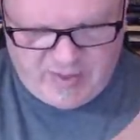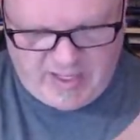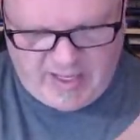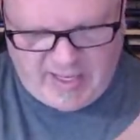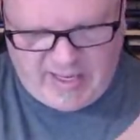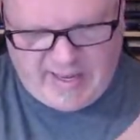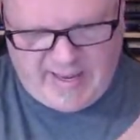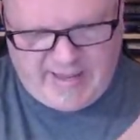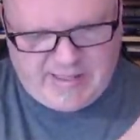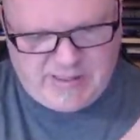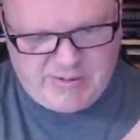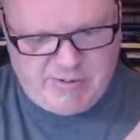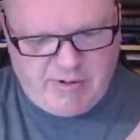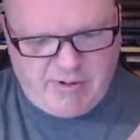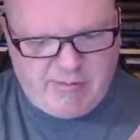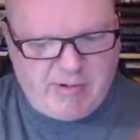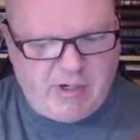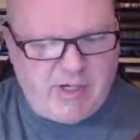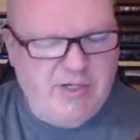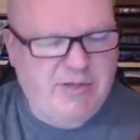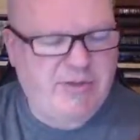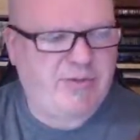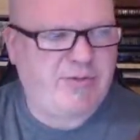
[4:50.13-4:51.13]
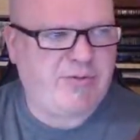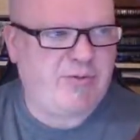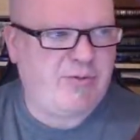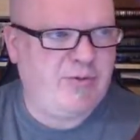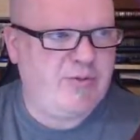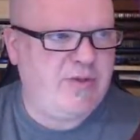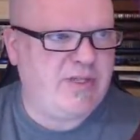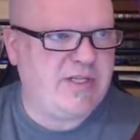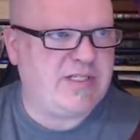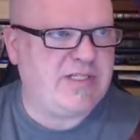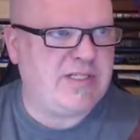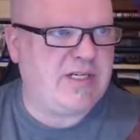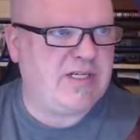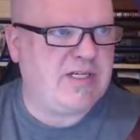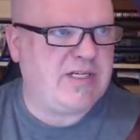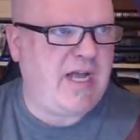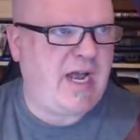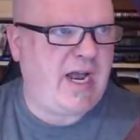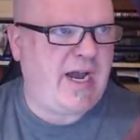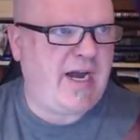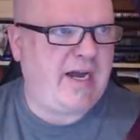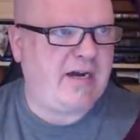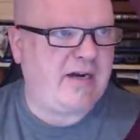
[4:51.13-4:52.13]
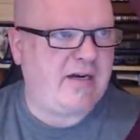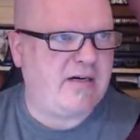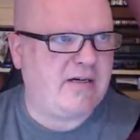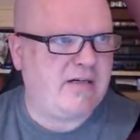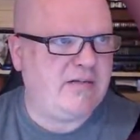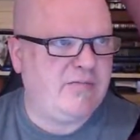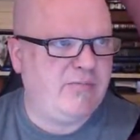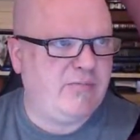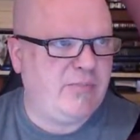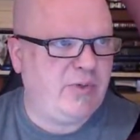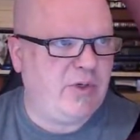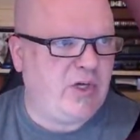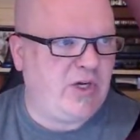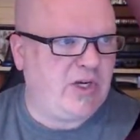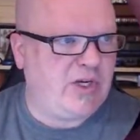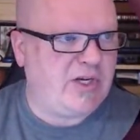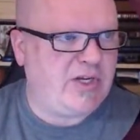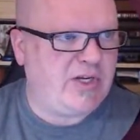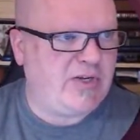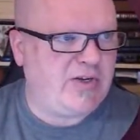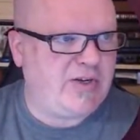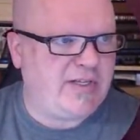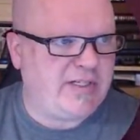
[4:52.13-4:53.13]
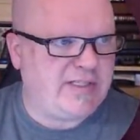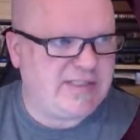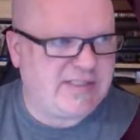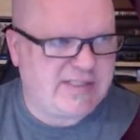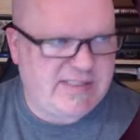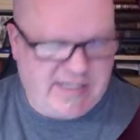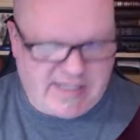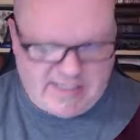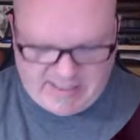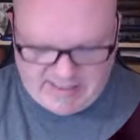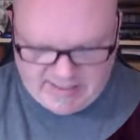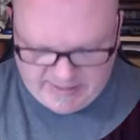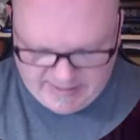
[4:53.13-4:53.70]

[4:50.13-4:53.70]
as we work through this entire book, you can see